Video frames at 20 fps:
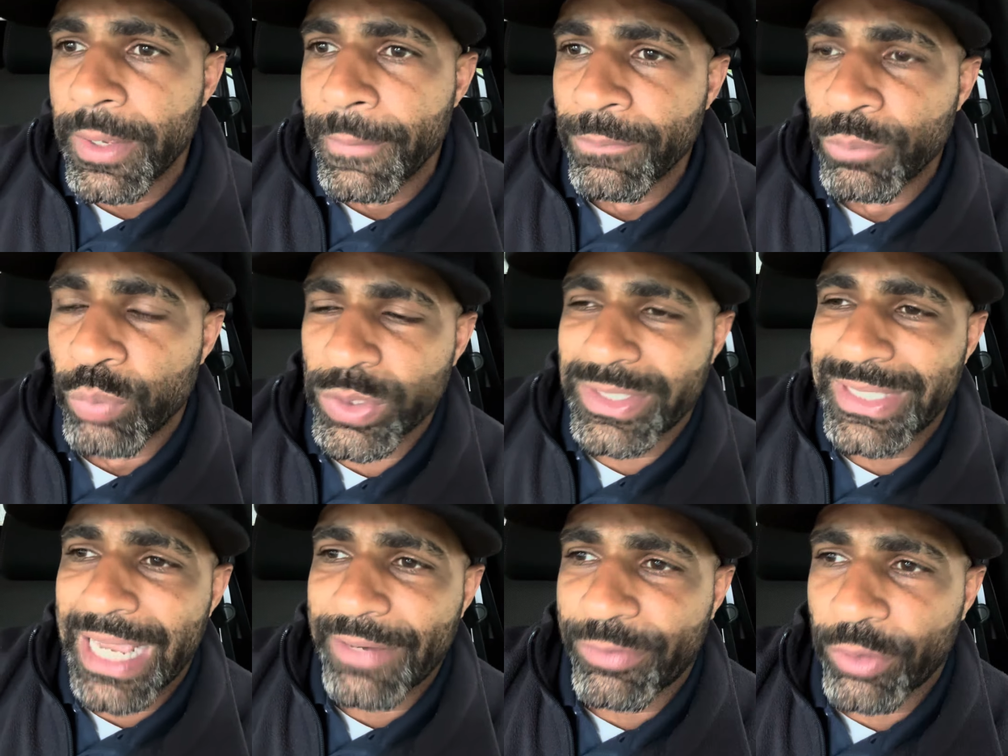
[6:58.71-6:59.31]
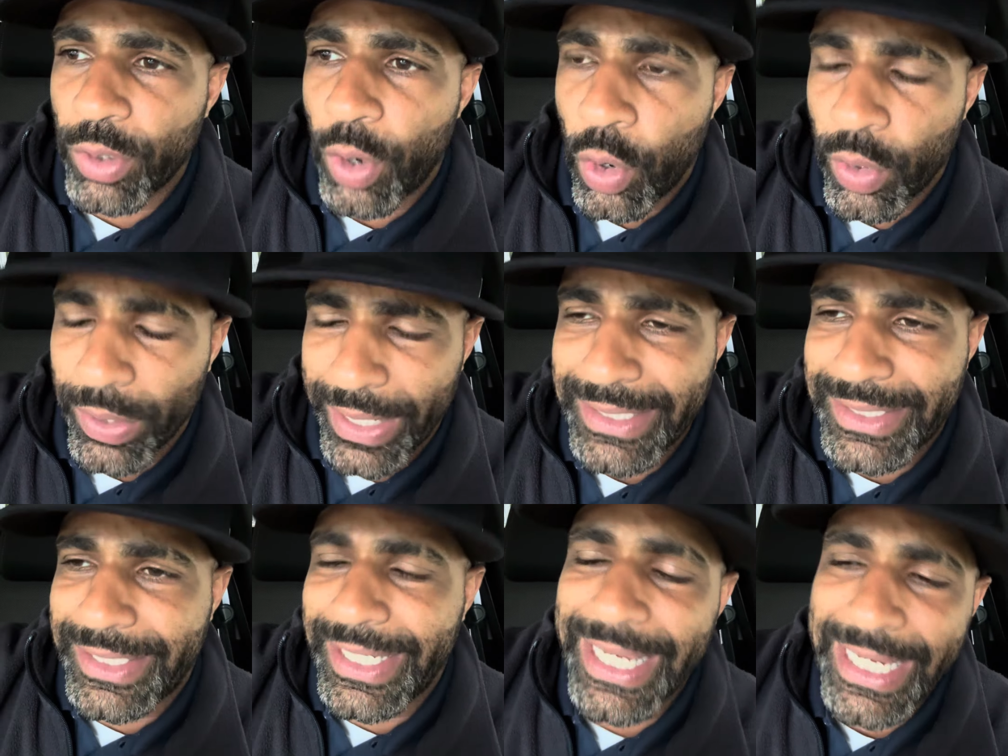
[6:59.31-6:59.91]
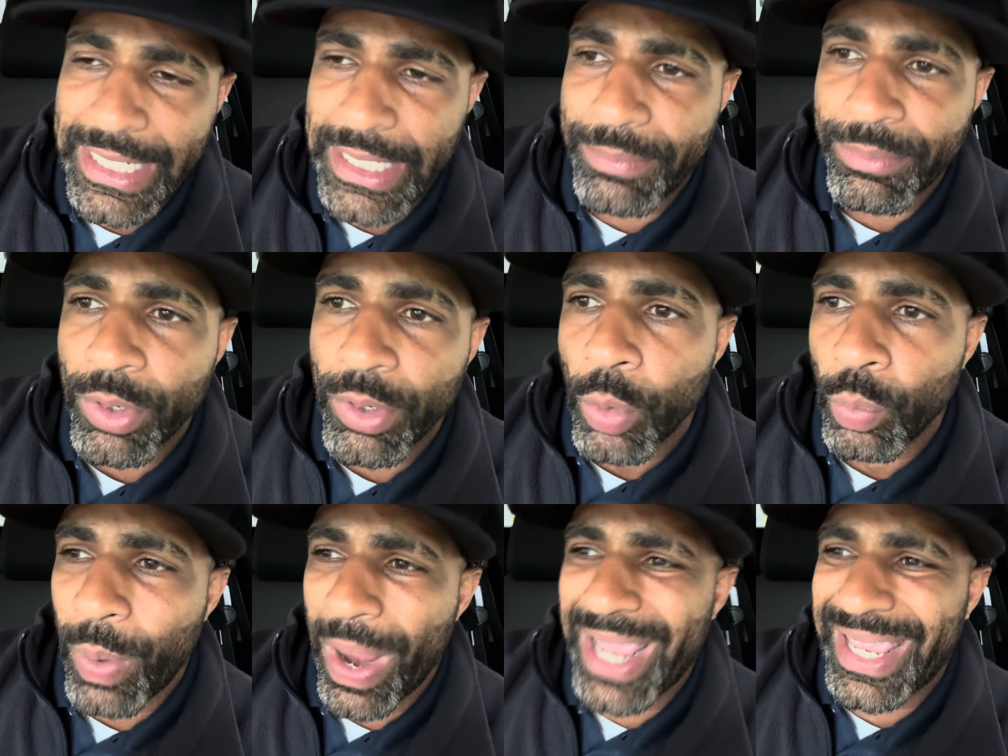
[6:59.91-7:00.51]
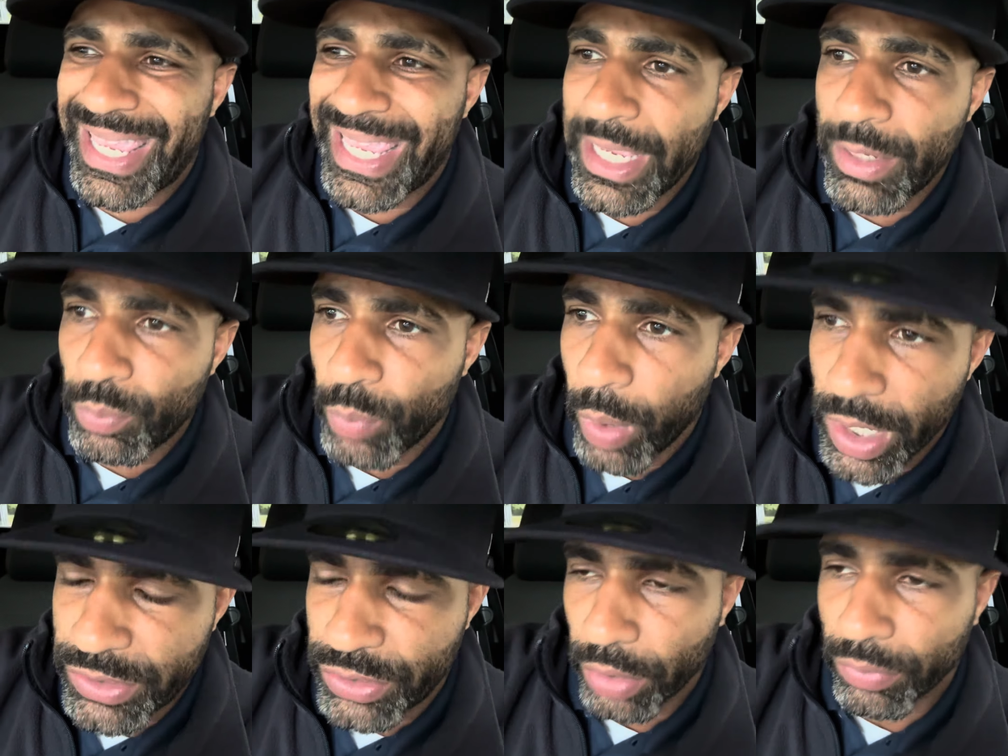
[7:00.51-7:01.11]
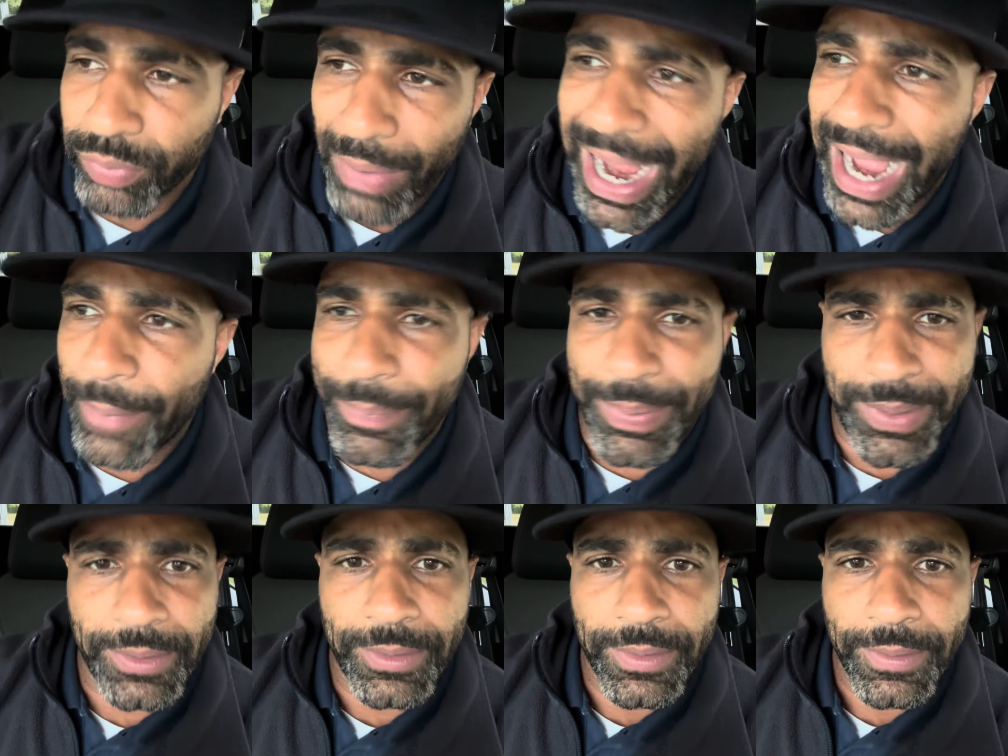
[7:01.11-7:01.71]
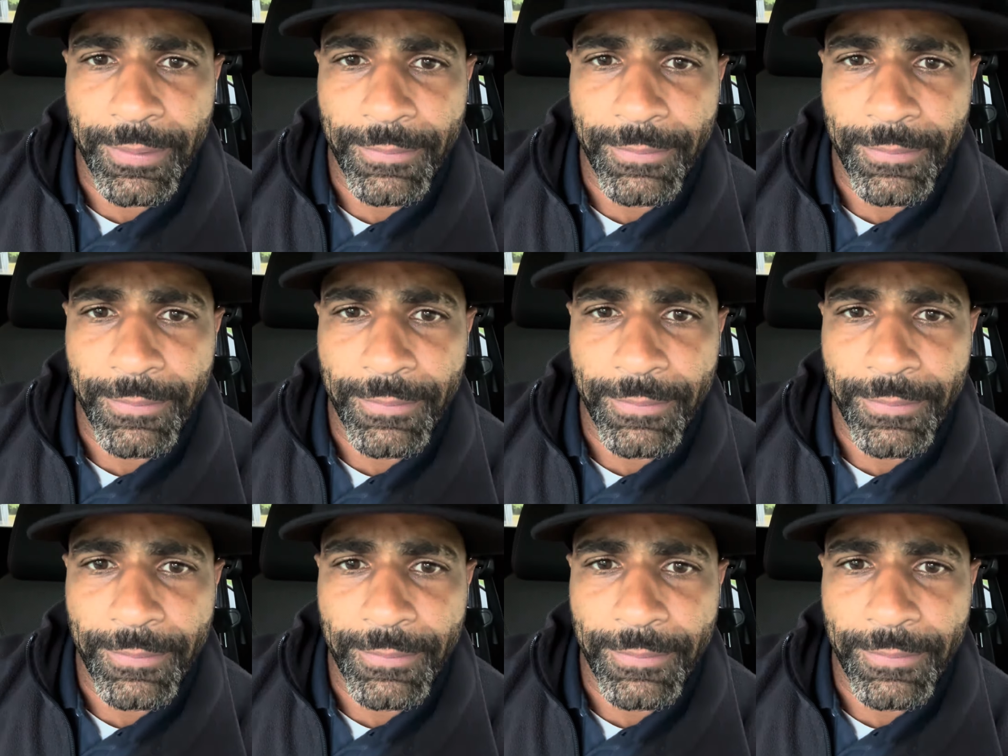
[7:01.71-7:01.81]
was never on a team where he was the Robin.